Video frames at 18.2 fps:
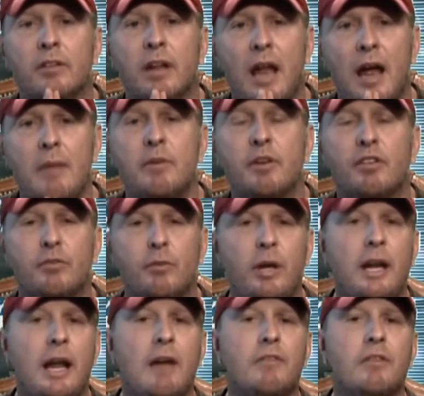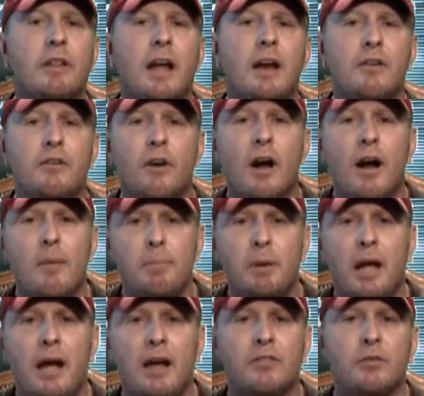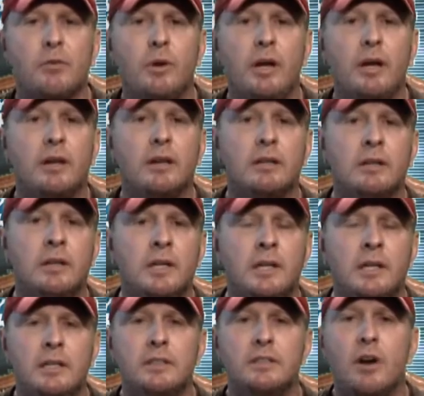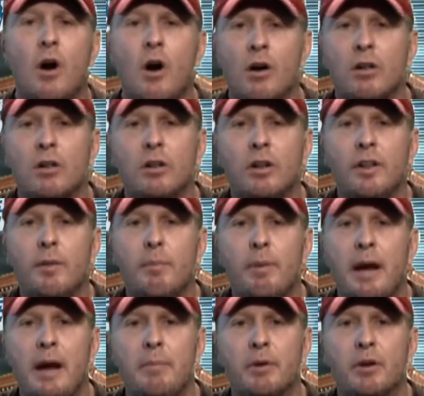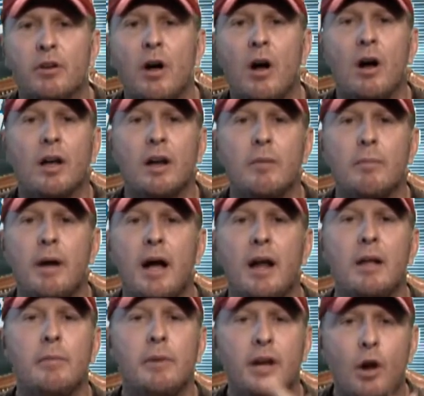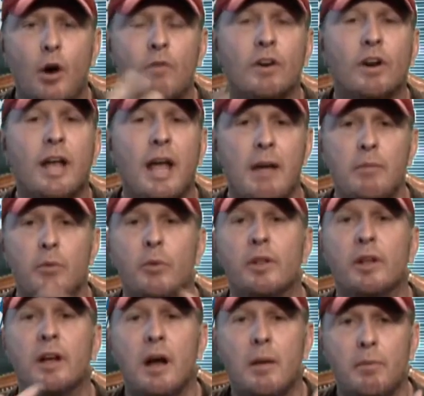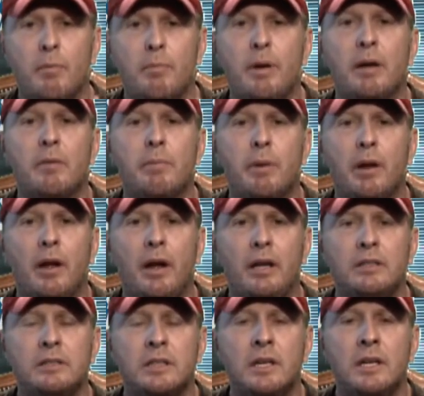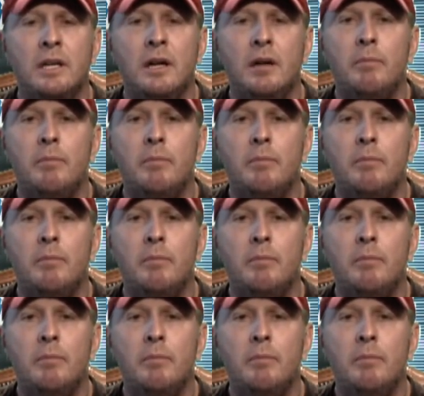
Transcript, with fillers: His line was sweet after that drop last week, and there's an article in the paper talking about him, and he overcame it with a couple big plays.